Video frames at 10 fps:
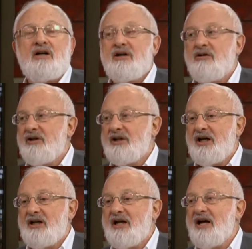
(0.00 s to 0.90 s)
Maybe
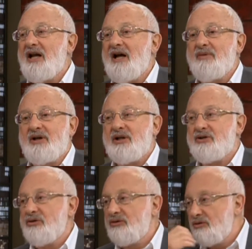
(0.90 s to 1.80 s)
she wants,
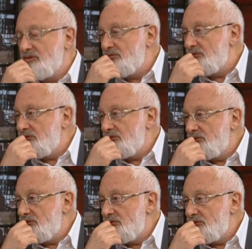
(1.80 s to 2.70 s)
I don't know,
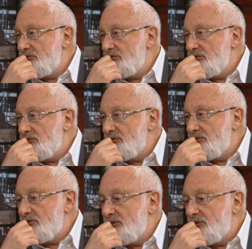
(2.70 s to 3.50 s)
new shoes.